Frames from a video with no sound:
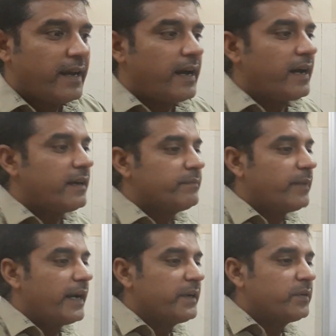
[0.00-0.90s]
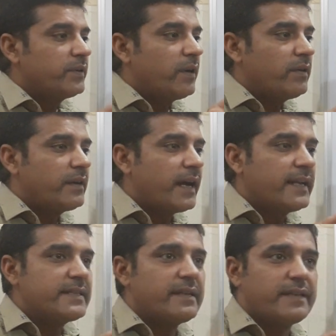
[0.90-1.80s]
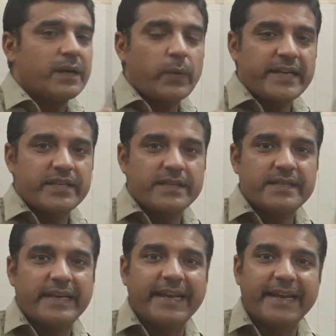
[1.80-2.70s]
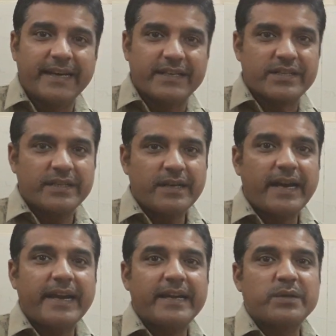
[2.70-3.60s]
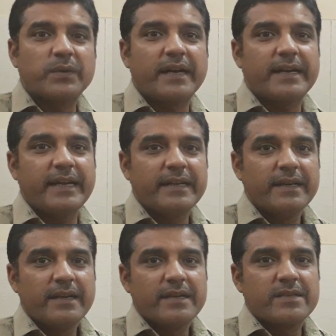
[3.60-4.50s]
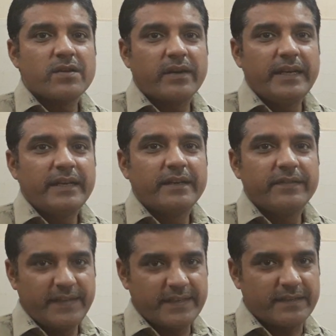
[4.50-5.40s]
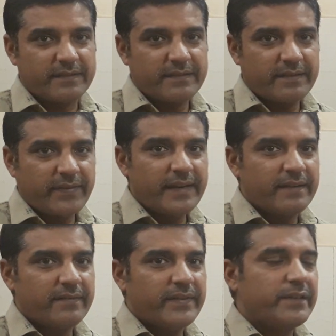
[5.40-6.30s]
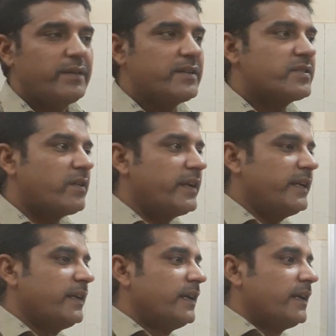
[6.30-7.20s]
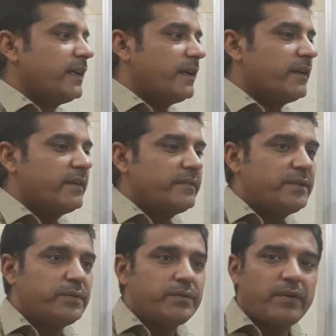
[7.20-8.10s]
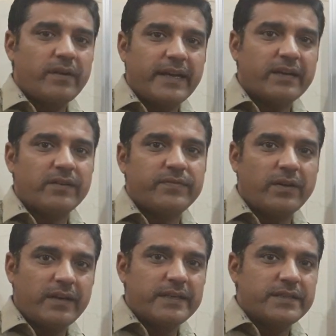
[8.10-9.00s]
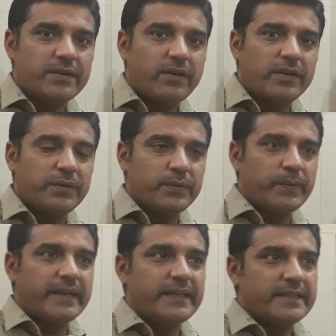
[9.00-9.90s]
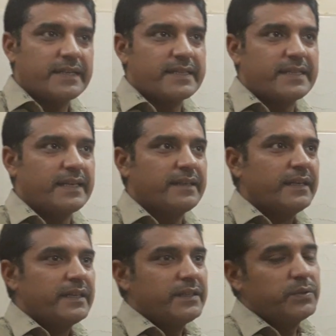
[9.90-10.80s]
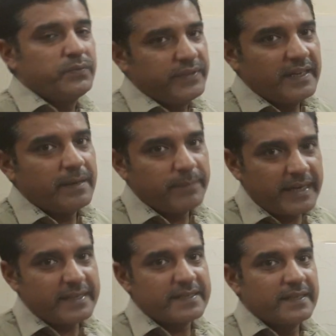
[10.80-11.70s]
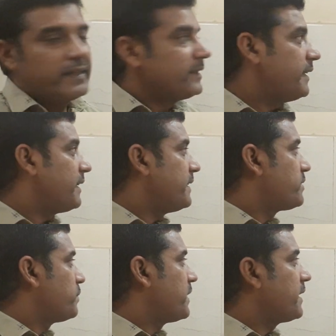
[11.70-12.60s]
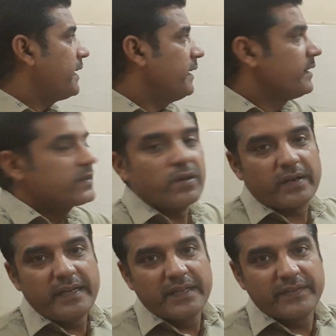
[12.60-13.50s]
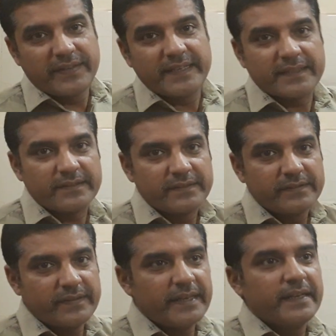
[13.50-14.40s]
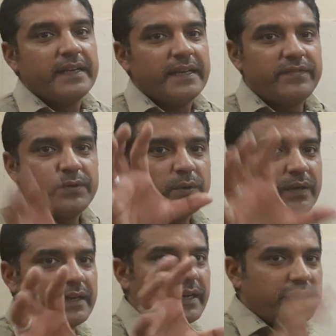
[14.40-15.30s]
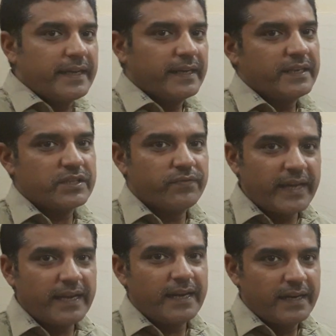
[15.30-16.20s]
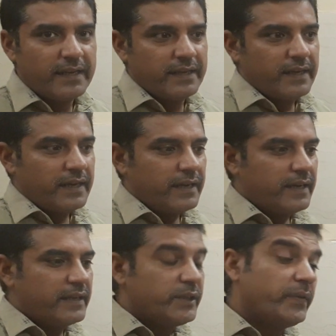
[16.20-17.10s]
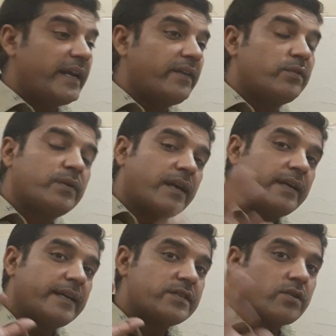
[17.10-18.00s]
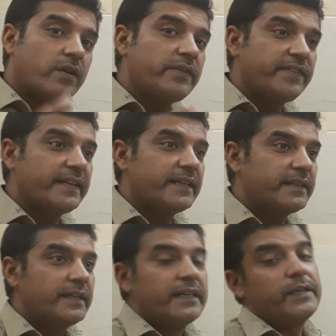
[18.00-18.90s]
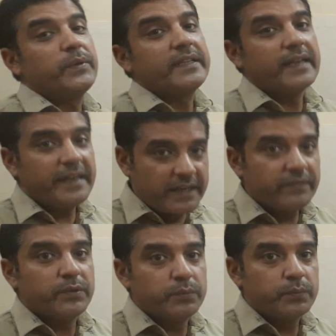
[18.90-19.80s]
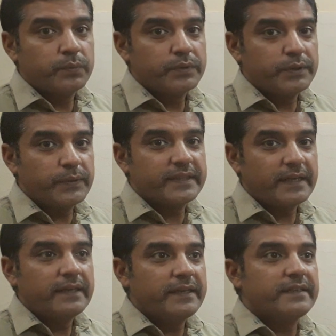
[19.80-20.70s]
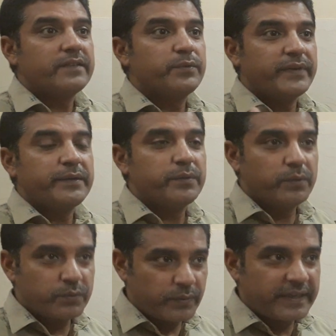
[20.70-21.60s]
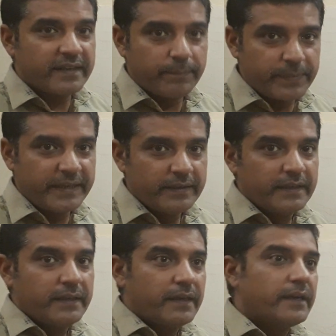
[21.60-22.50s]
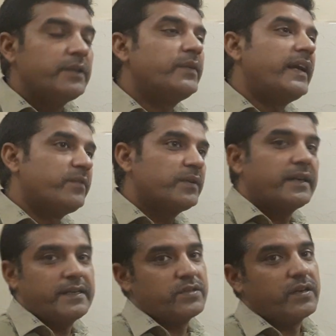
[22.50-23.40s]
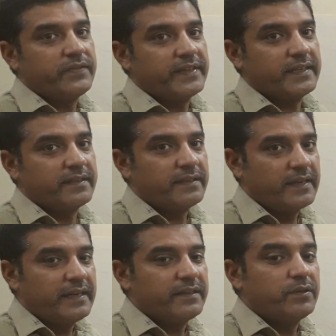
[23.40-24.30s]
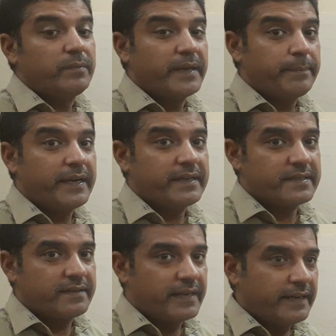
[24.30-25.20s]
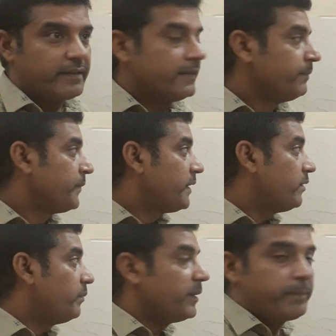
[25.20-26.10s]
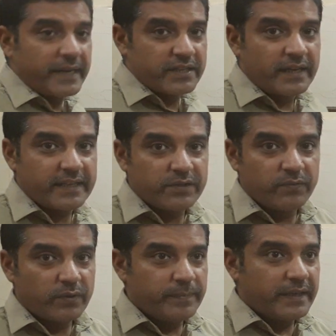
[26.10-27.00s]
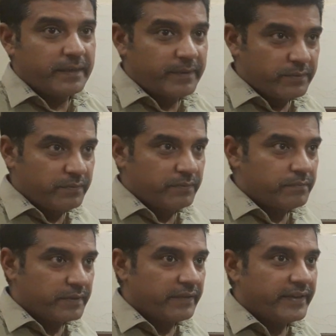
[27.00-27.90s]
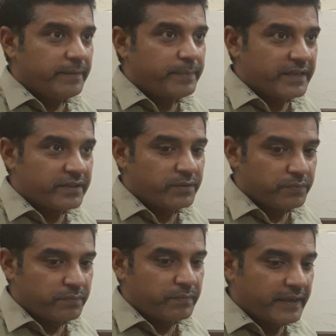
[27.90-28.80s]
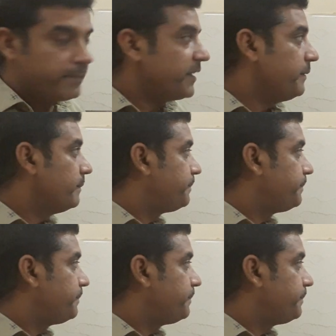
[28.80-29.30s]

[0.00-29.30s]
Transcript: I could not answer the questions in English. I had to cut a sorry figure. Fine. When you are sorry due to your lack of knowledge or due to any such thing, you feel embarrassed, that is to cut a sorry figure. Fine. If you don't learn English well, you will have to cut a sorry figure during the interview. During the interview, when you go to any company, you will have to cut a sorry figure, right? You will be embarrassed, right? You will be impressionless. You won't be able to give an impression to anybody.